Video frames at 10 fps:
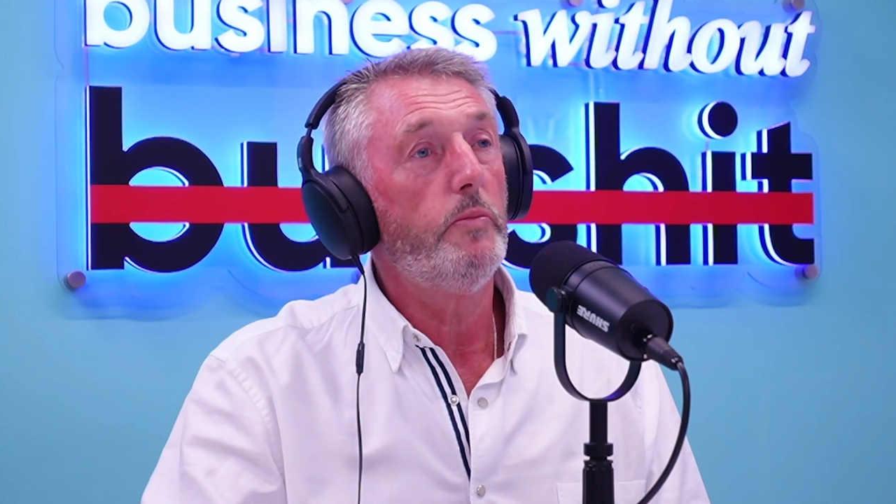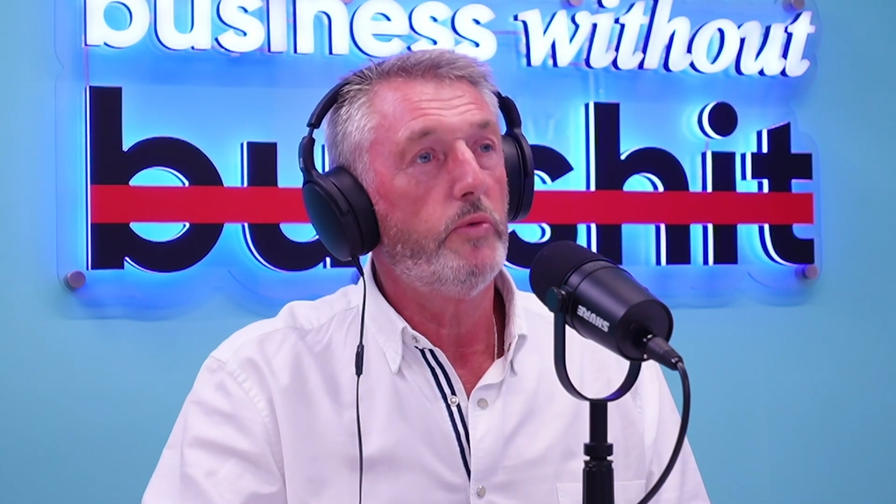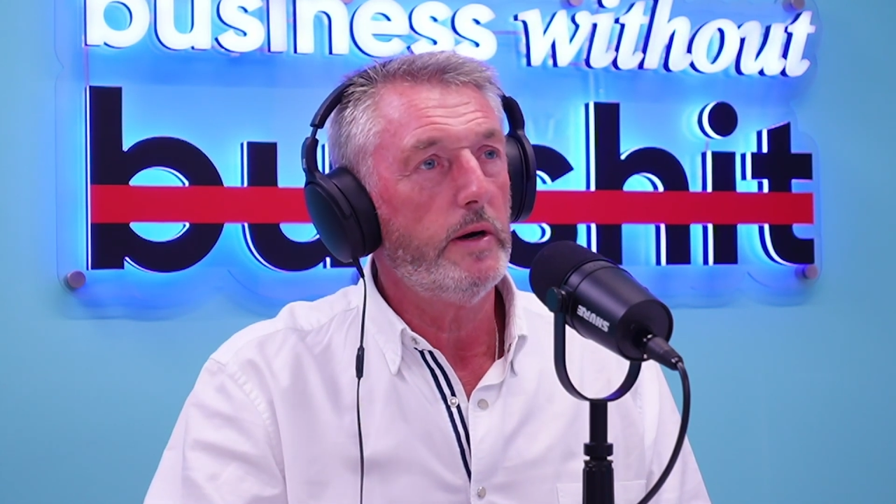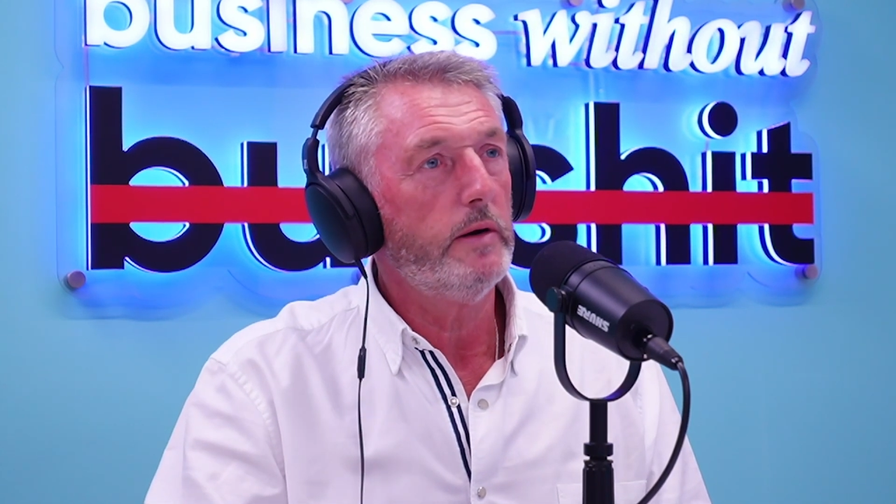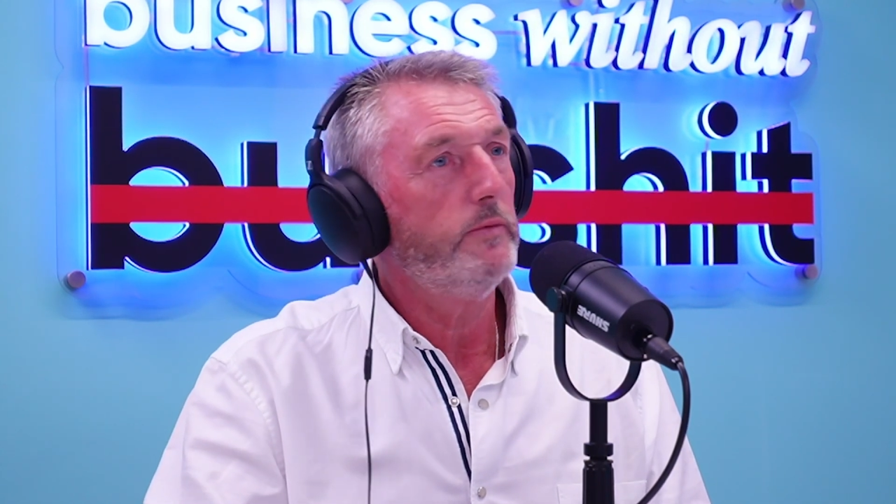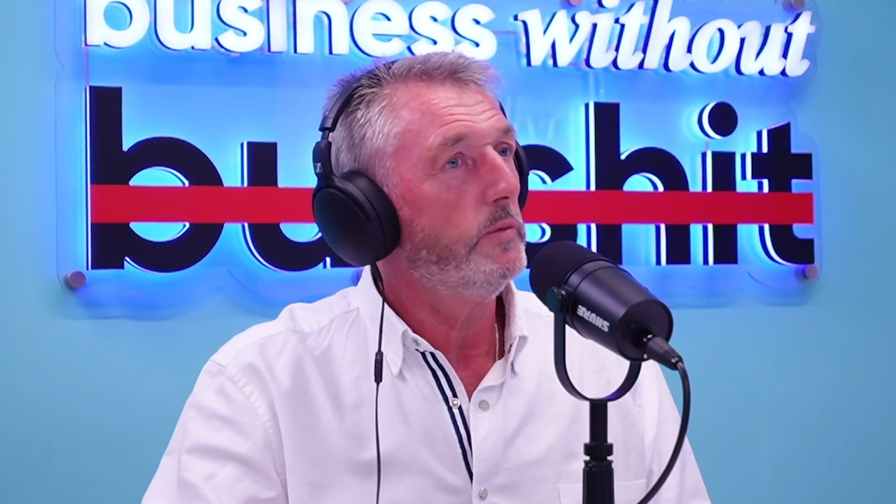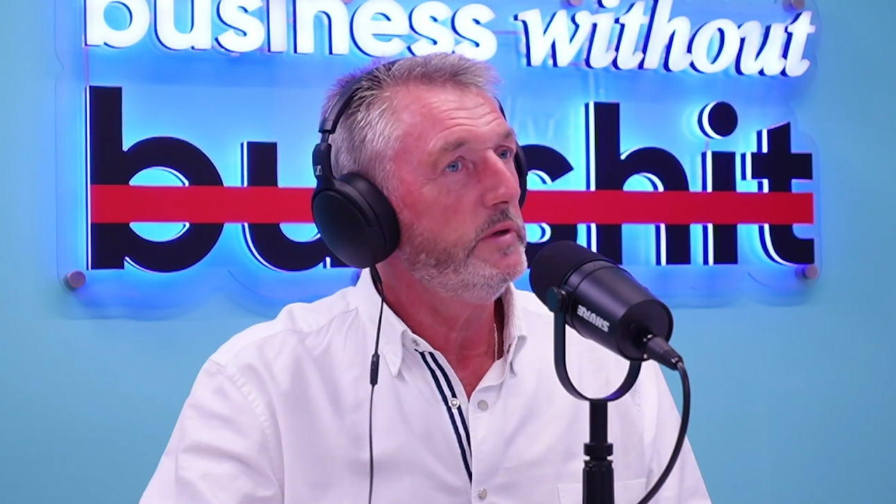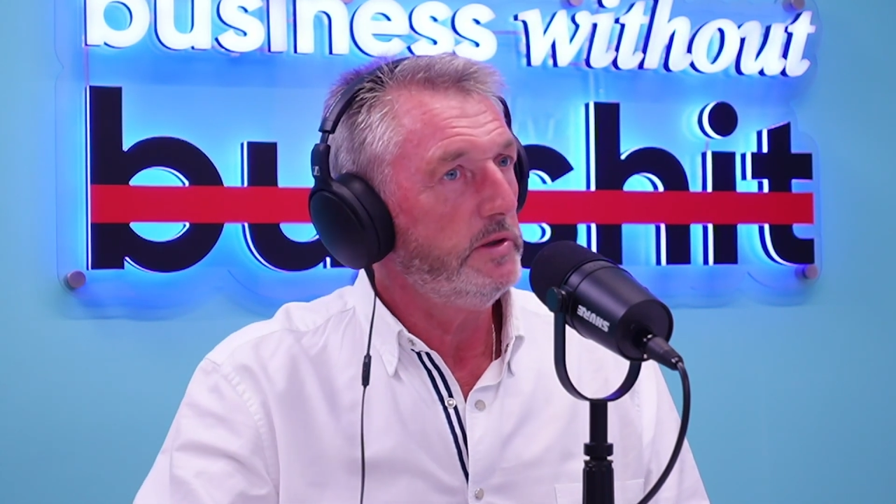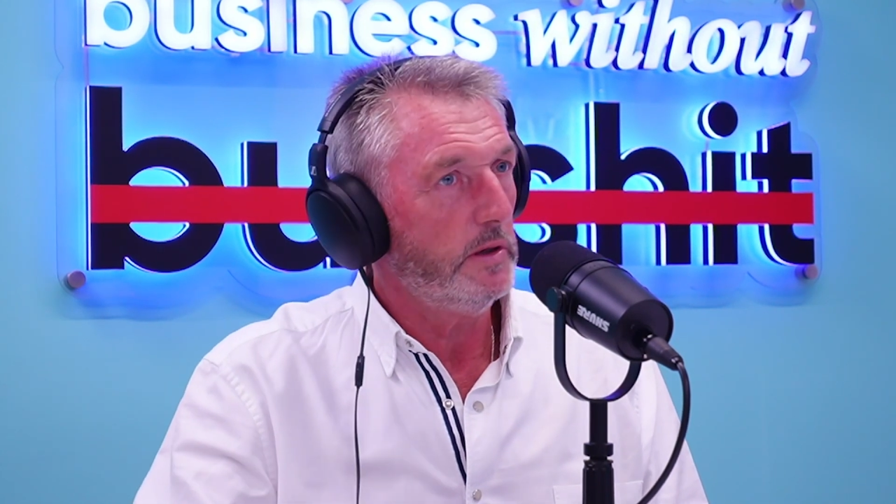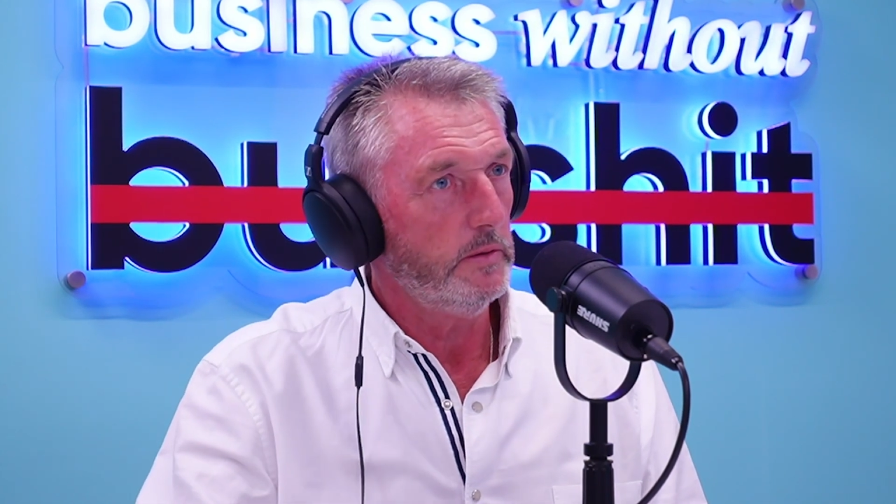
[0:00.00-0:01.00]
proud of what
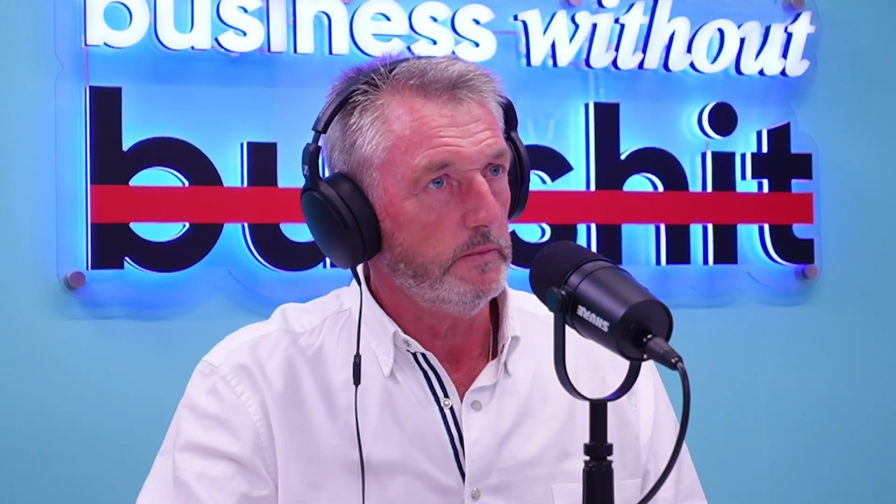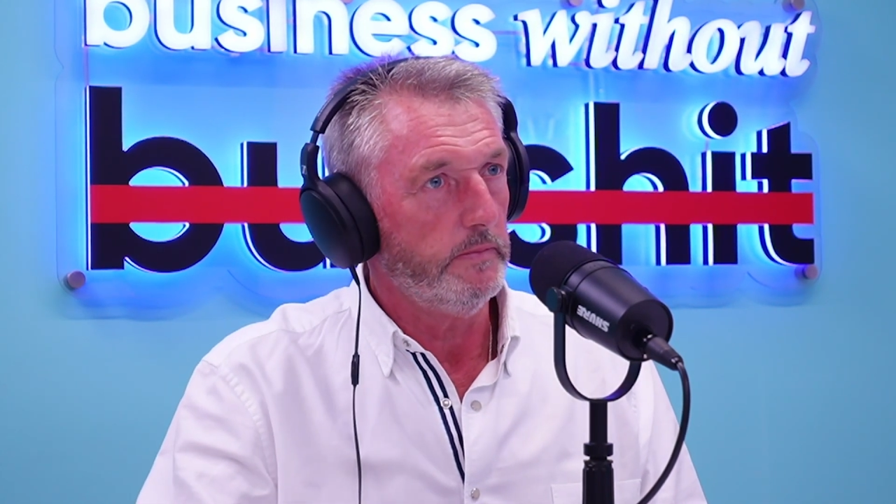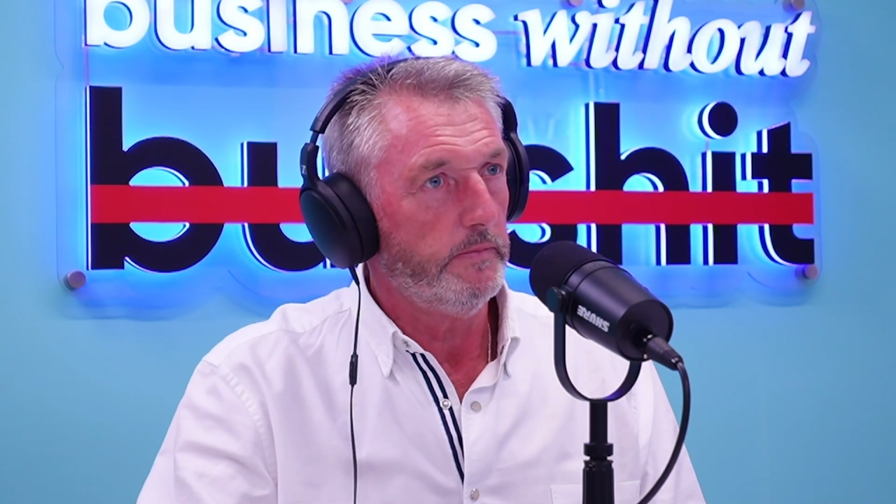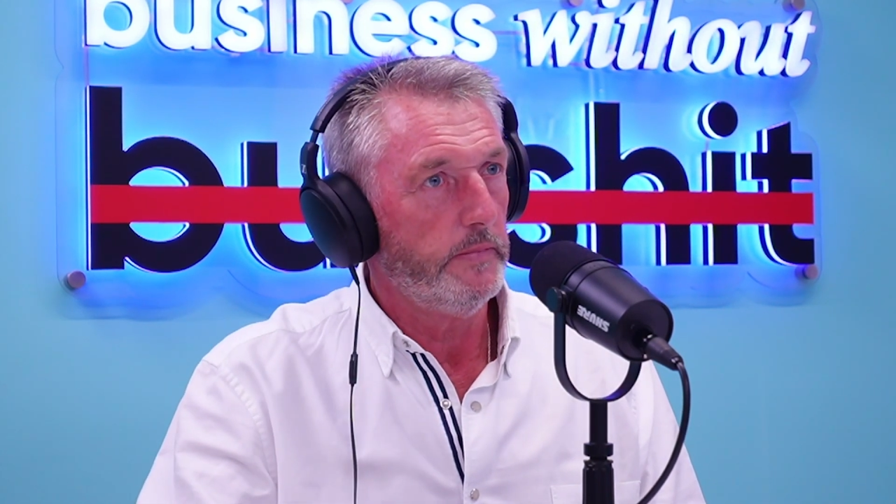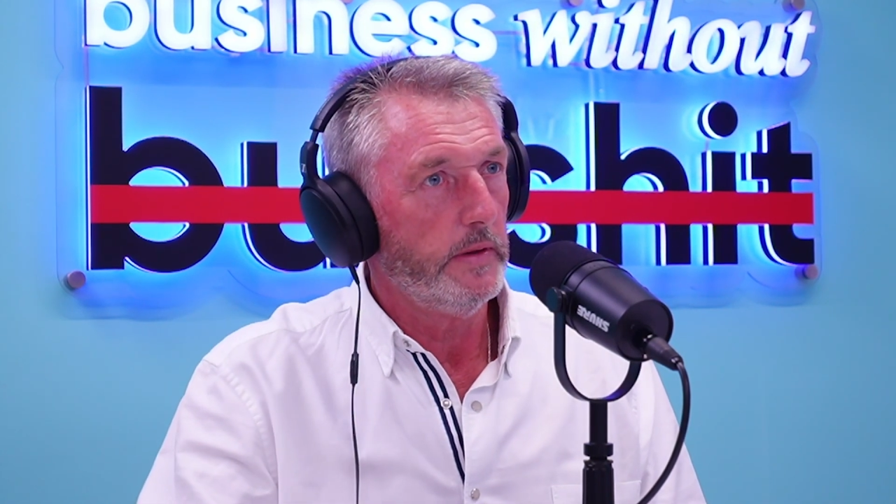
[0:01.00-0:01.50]
we show them.